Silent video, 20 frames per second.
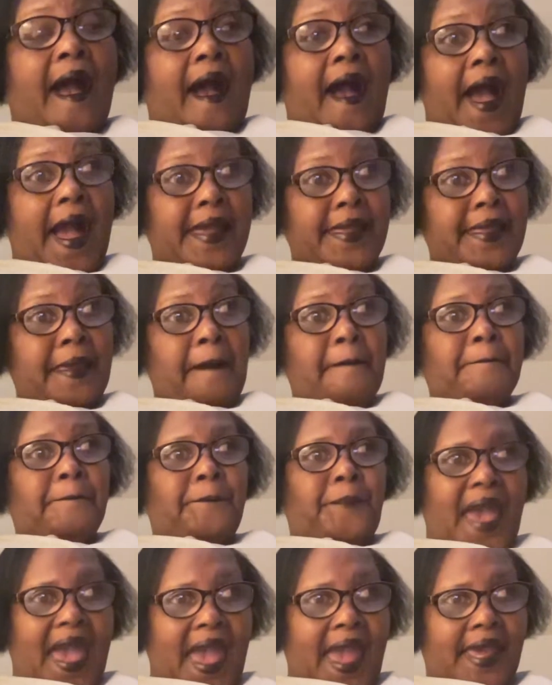I am
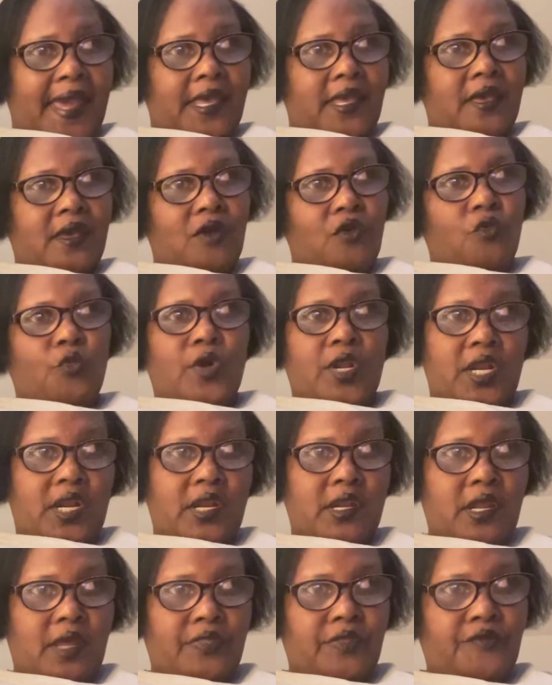back with
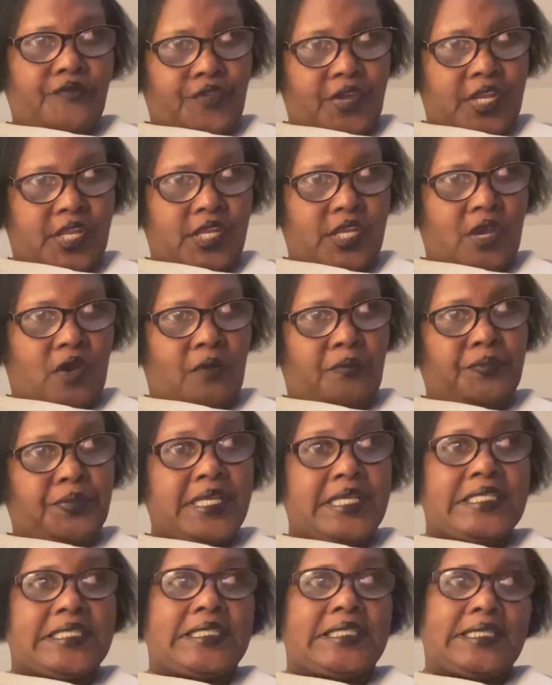another video.
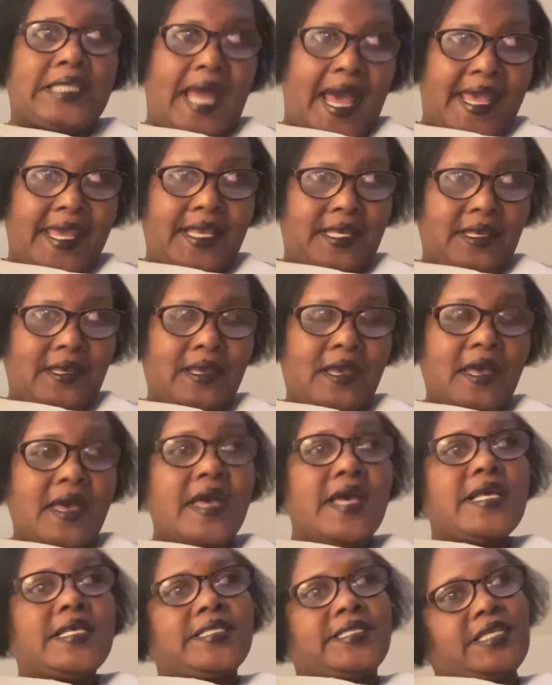Please like,
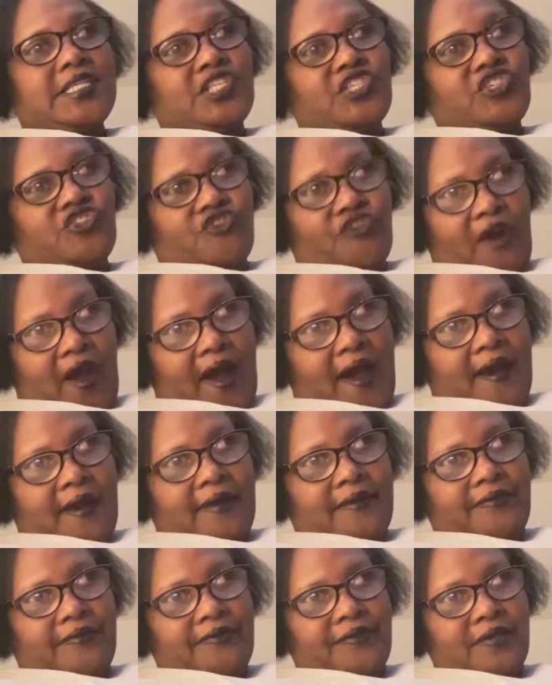
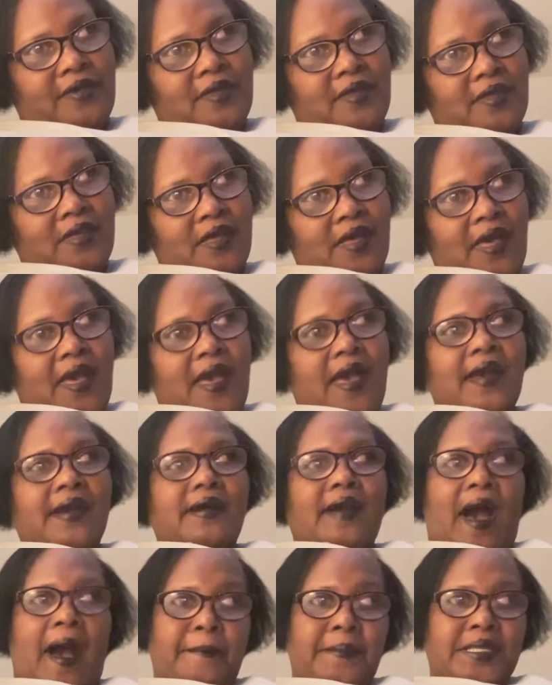subscribe,
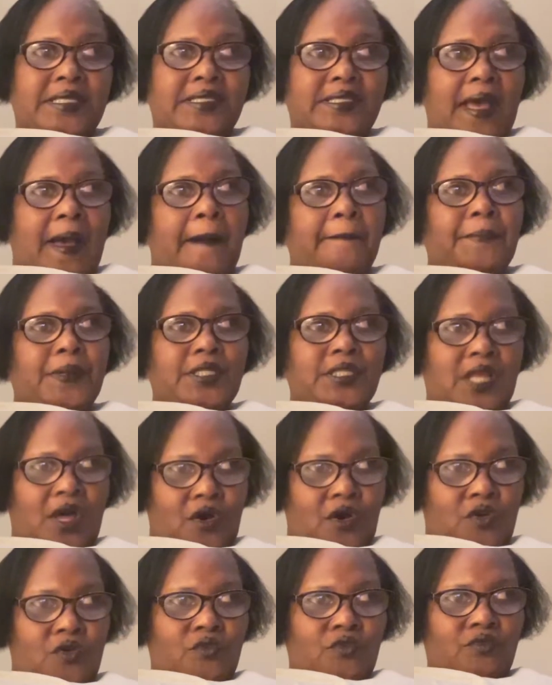comment down
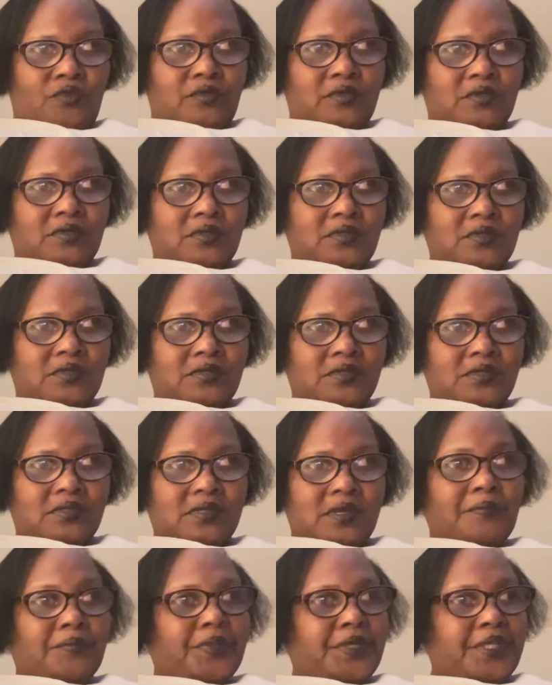below.
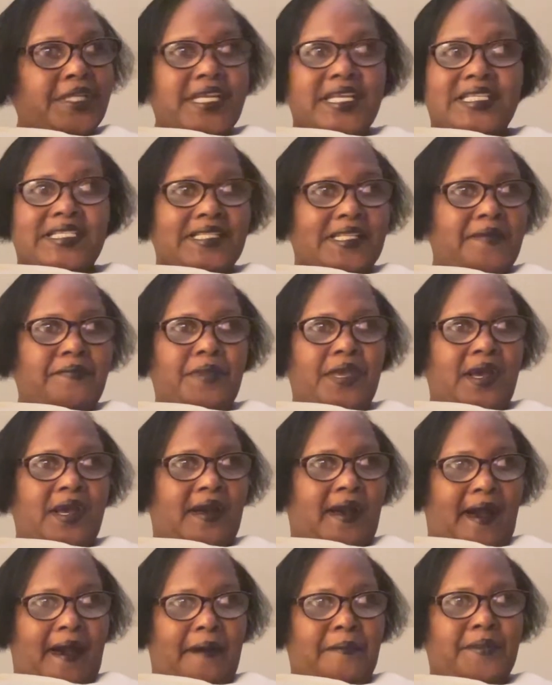Please leave me a
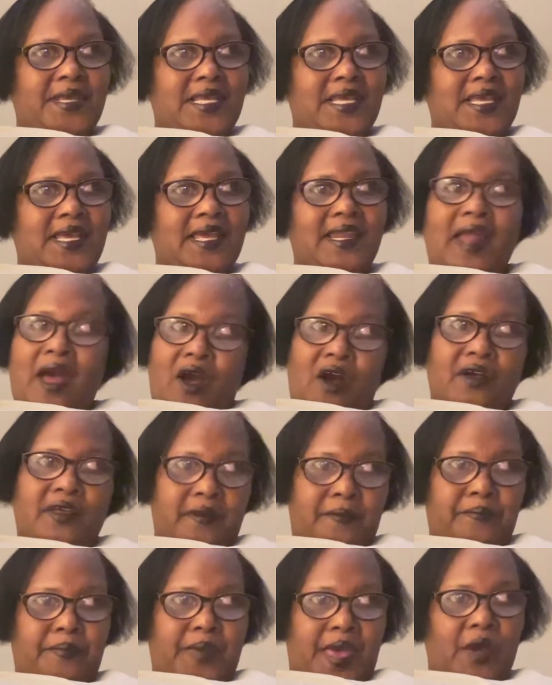comment and I'll
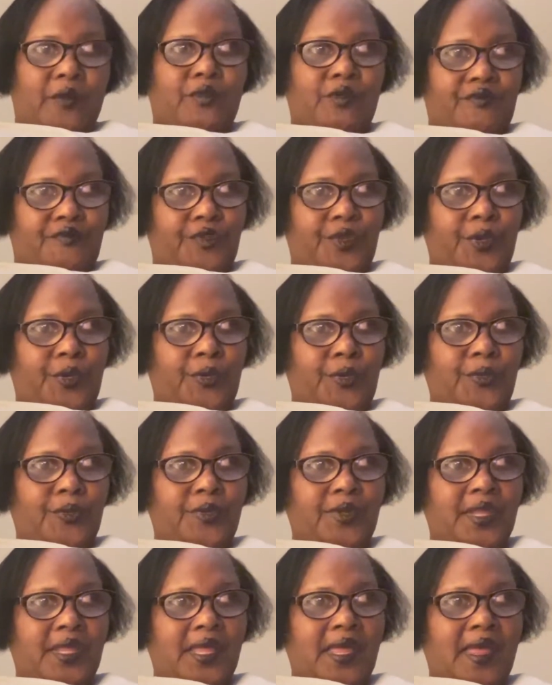get back with you.
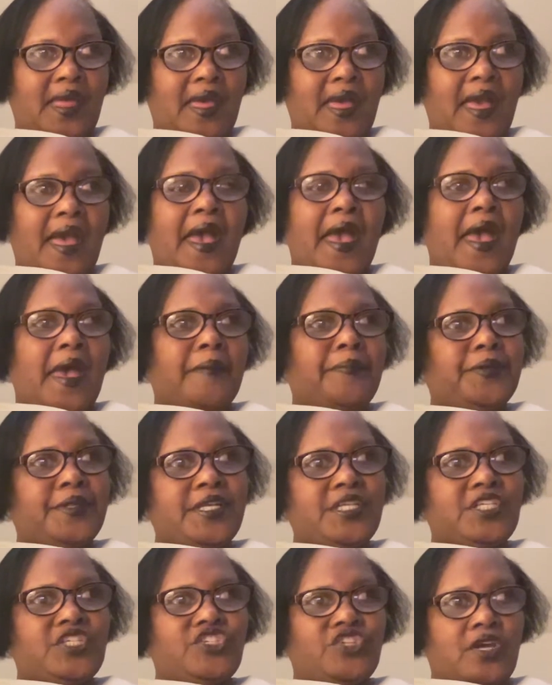And
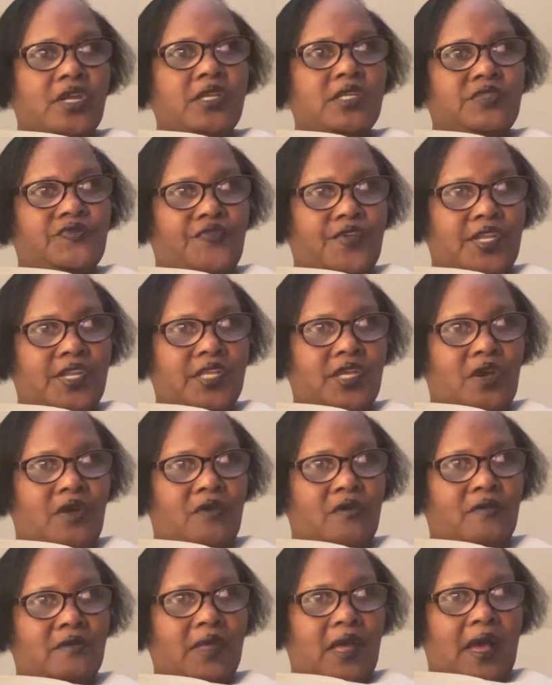please share this
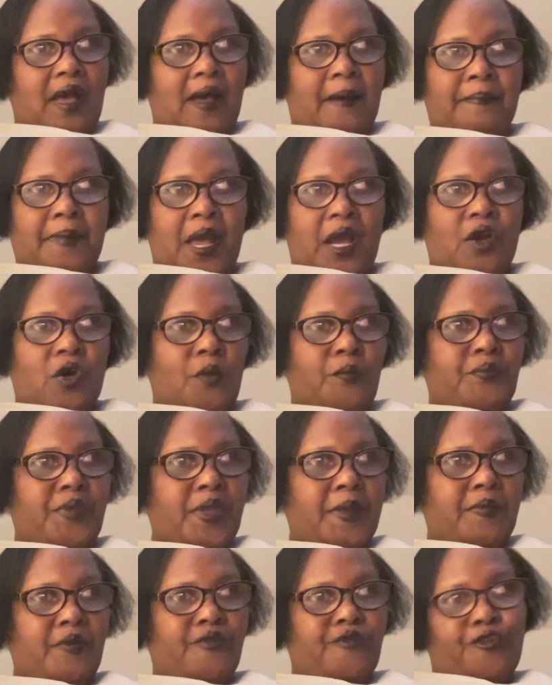video. I'm not going to be
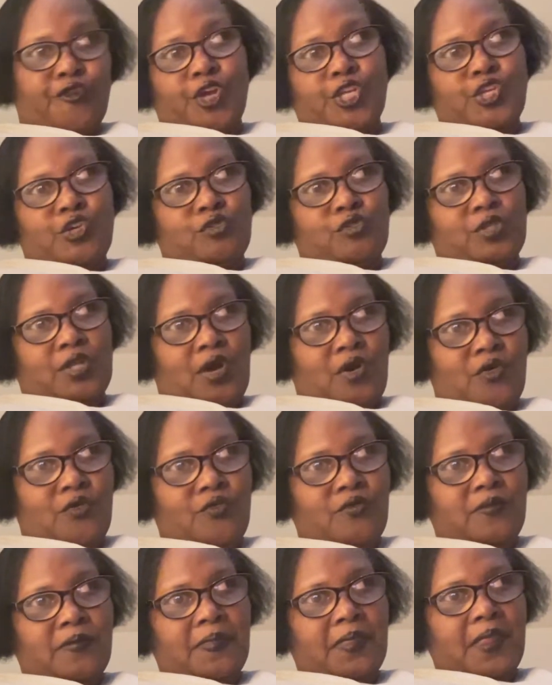before you
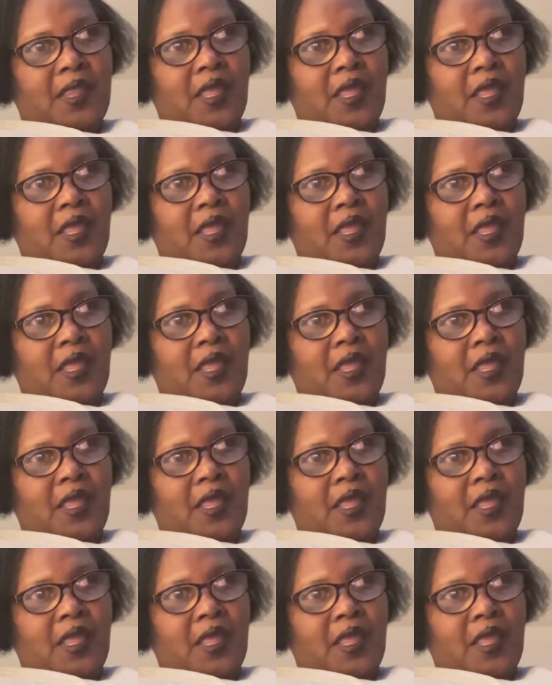long.